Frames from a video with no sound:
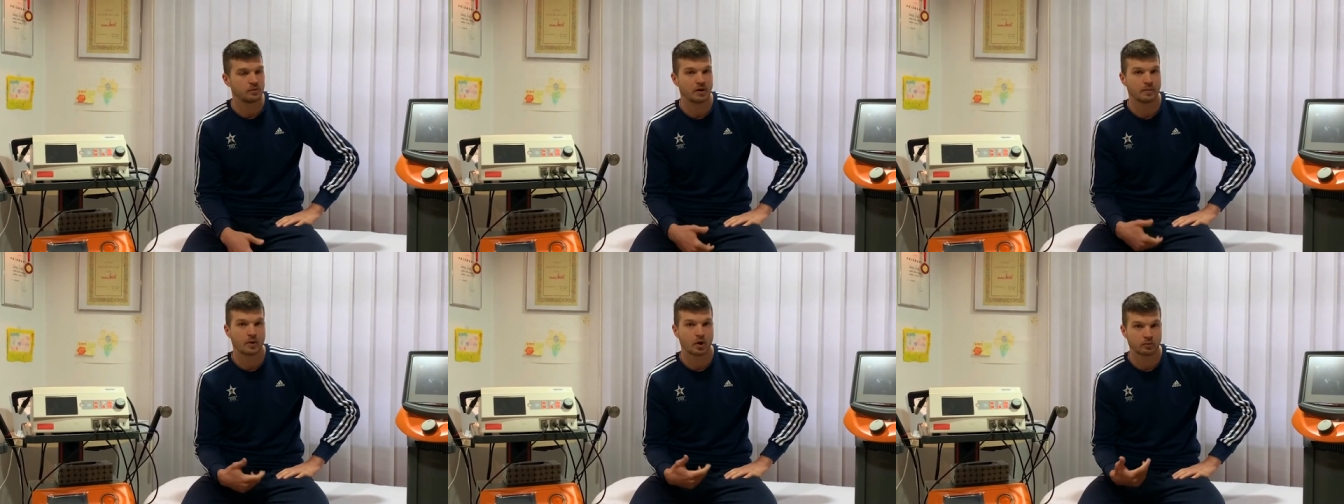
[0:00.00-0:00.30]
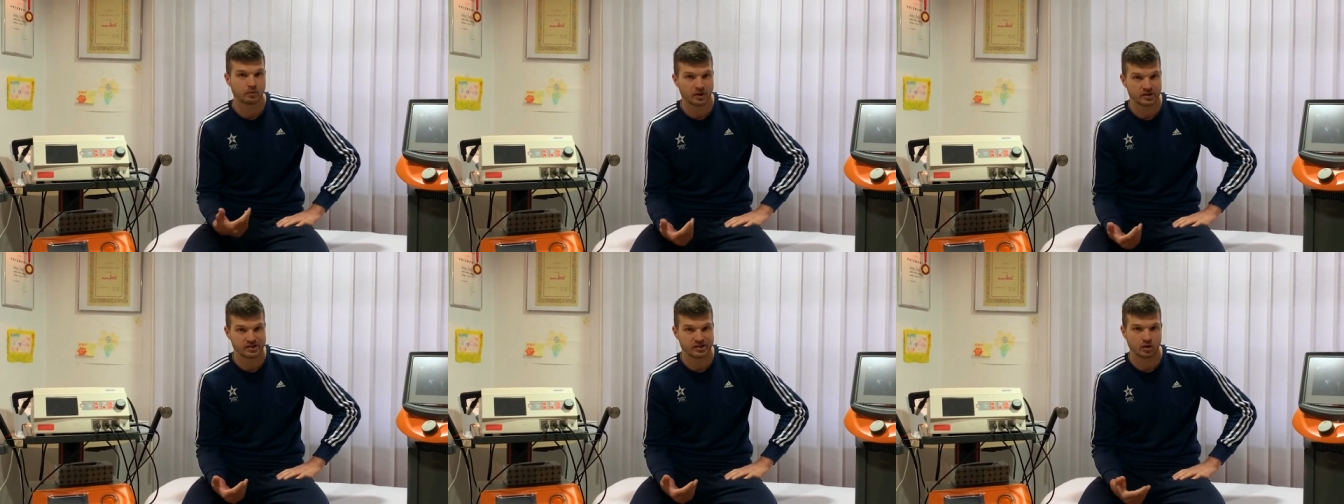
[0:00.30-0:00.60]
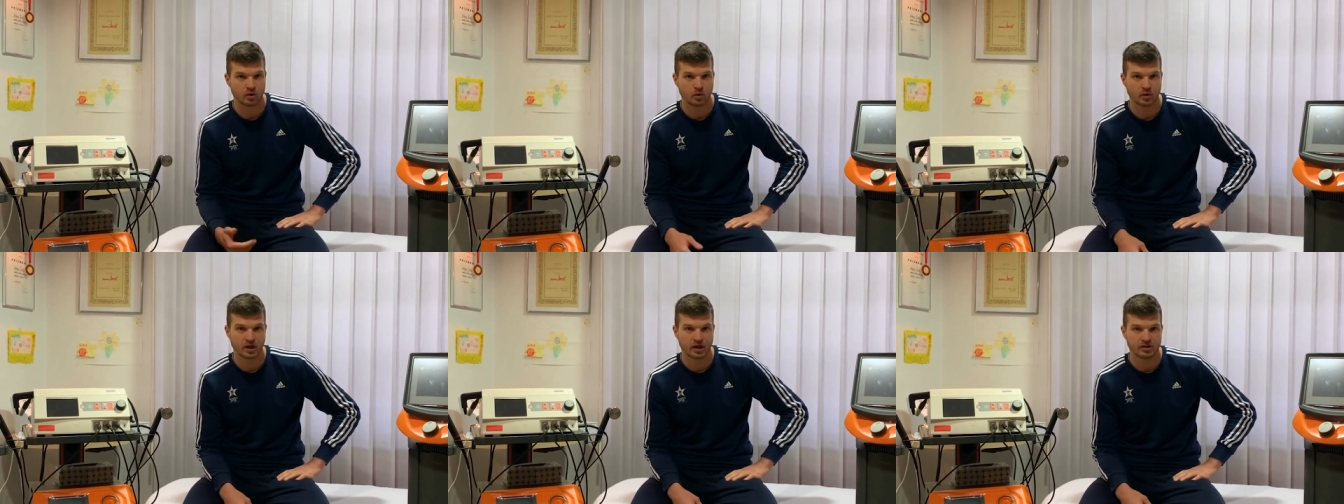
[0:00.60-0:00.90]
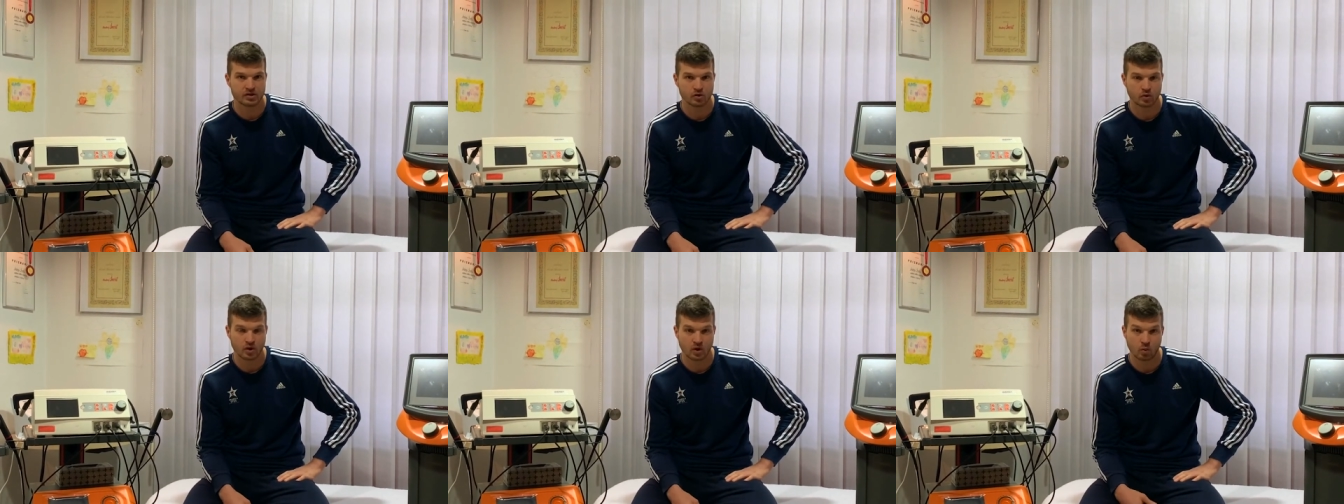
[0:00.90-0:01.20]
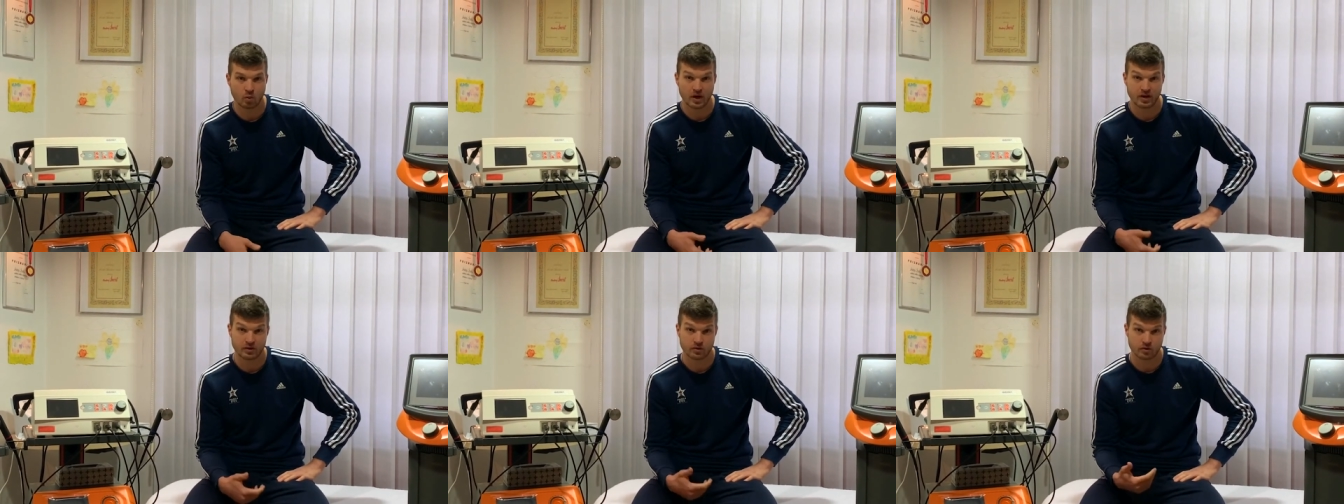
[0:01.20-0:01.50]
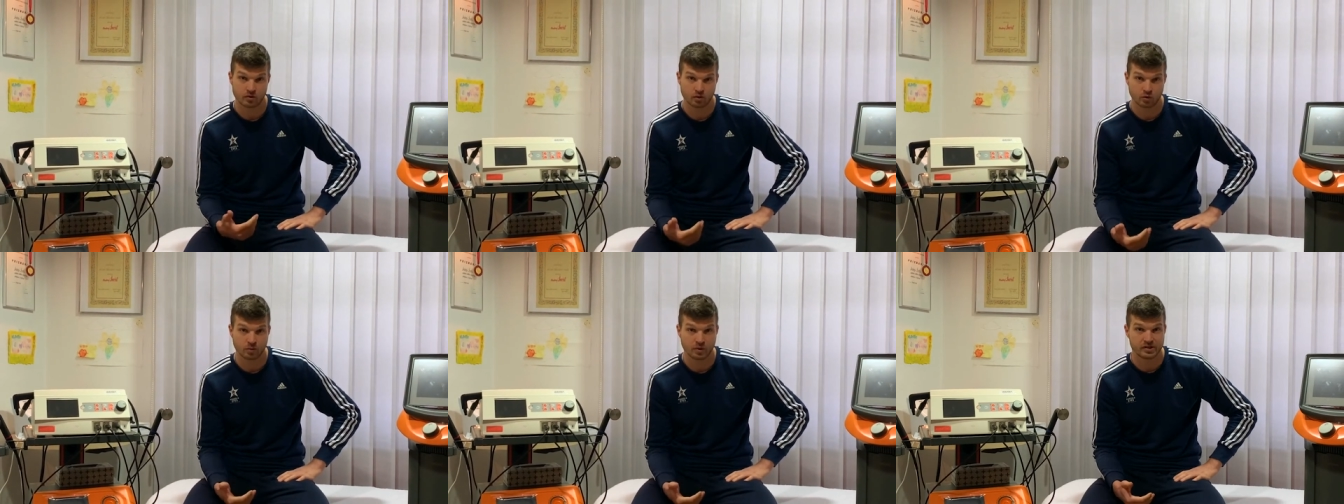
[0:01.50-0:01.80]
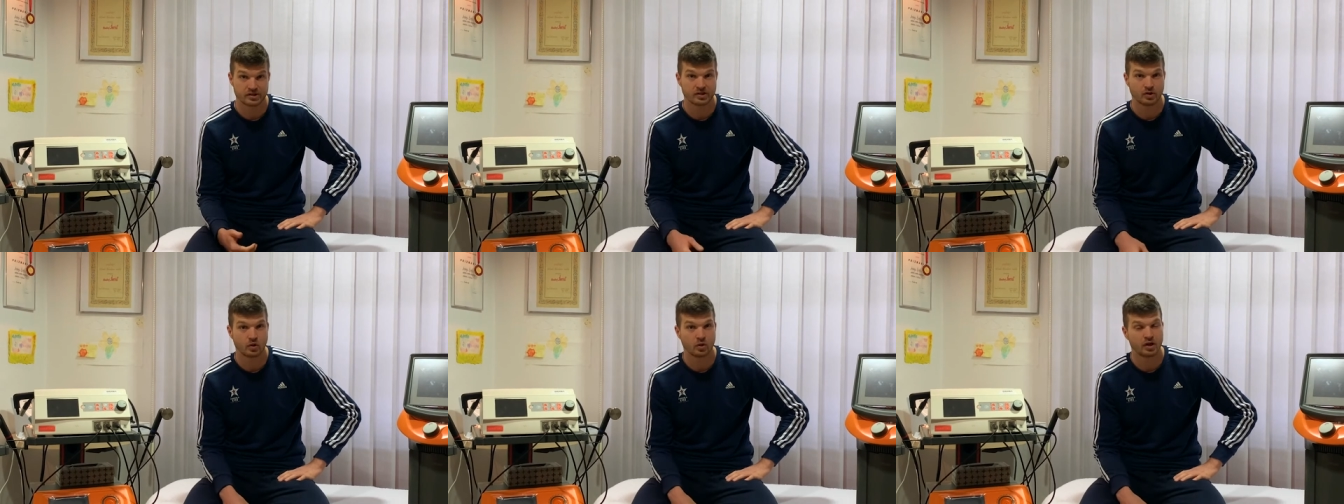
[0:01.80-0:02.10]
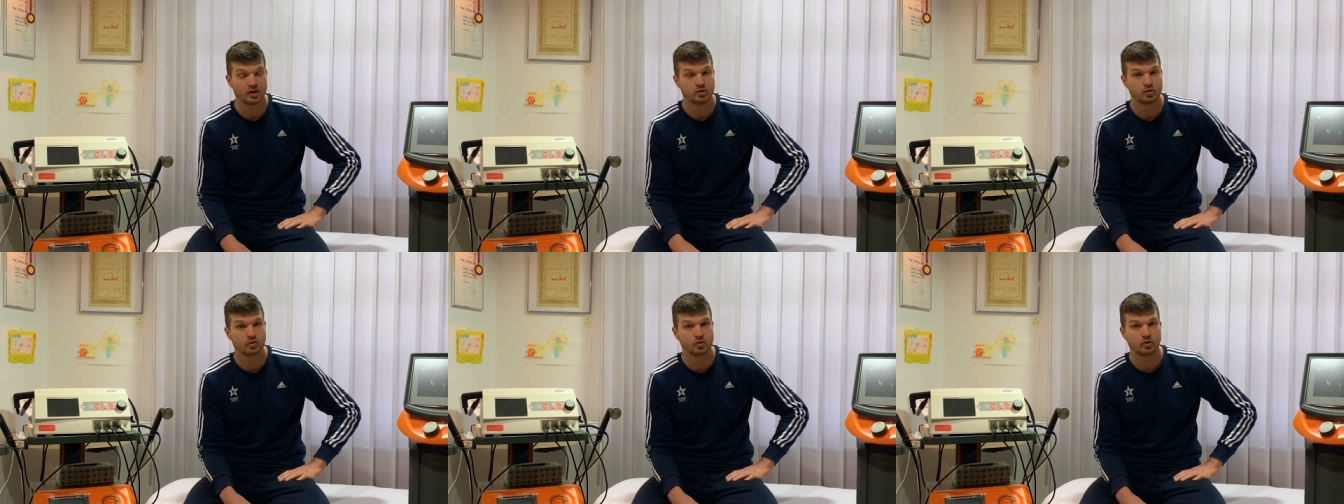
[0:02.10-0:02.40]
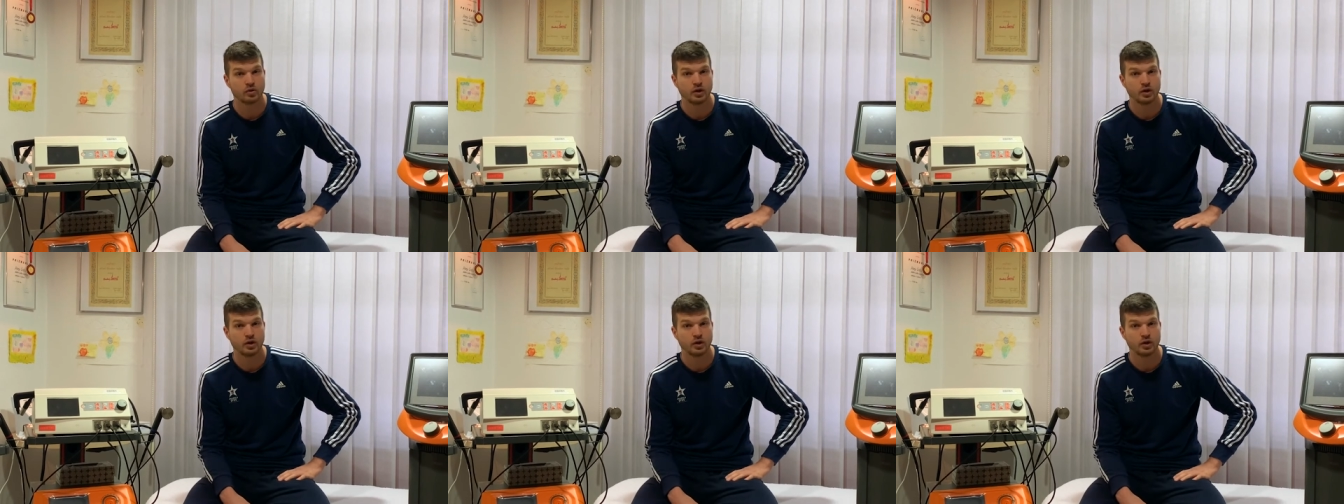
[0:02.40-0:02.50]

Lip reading: me about Barcelona, so I went to Barcelona